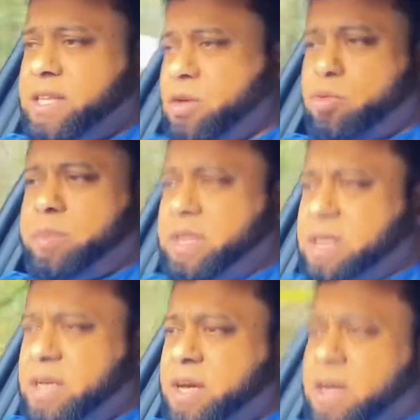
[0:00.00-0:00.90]
There could be
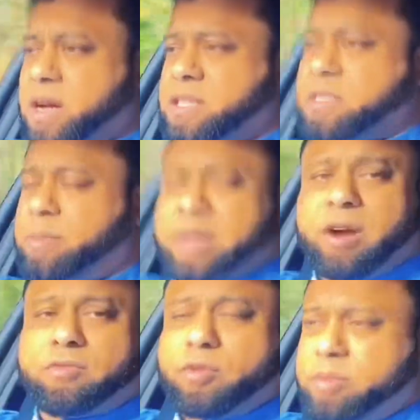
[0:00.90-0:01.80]
cars coming
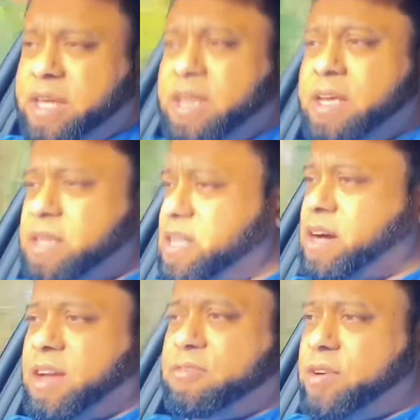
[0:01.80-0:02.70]
out from there. The
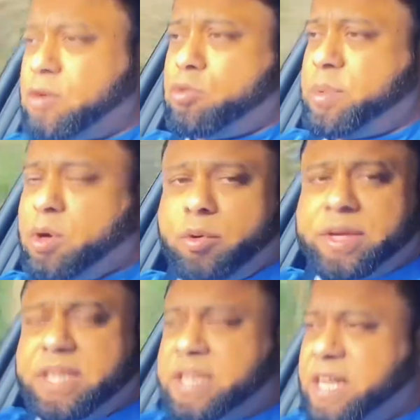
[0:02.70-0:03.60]
car in front could be
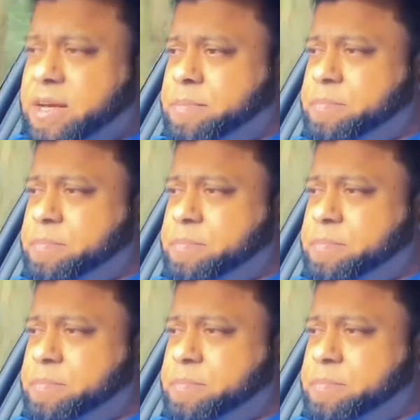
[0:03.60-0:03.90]
going in there.